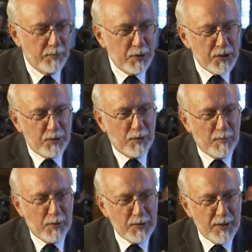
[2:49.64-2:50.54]
pushed
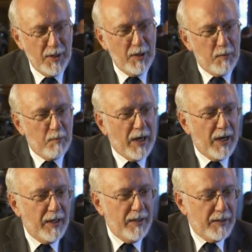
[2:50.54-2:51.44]
almost
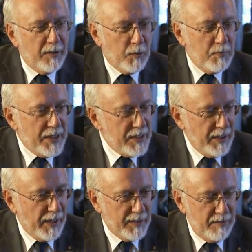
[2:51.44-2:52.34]
by
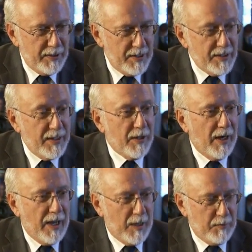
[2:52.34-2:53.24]
competing activities in the
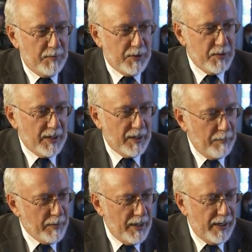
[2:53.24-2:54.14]
lab, because at
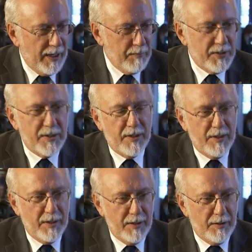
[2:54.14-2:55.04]
Bell Labs
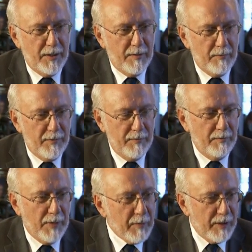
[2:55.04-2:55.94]
the
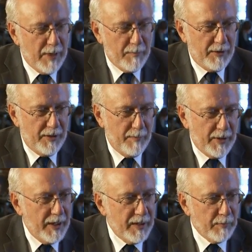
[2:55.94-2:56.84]
bubble memory, the
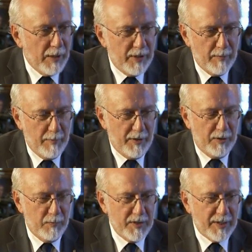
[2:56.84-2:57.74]
magnetic bubble
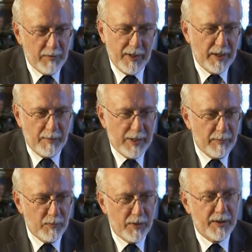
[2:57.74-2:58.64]
memory, was something that
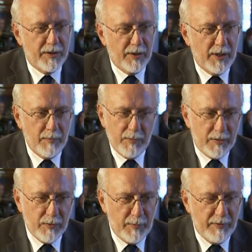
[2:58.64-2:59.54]
people worked on, and
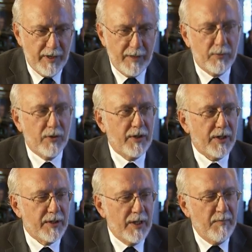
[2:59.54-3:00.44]
it would be very
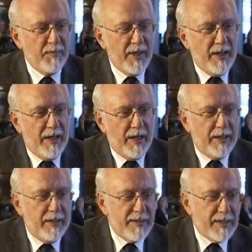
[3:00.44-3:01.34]
important.
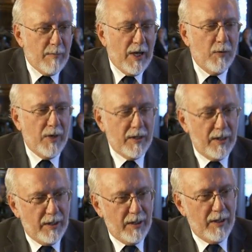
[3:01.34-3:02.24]
And somehow I
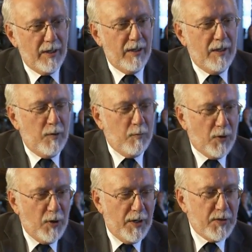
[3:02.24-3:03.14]
think
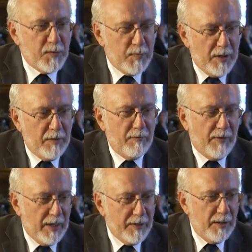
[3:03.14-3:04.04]
Boyle and Smith
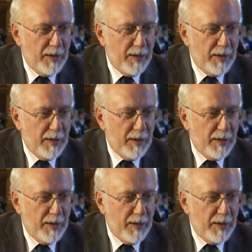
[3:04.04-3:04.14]
felt a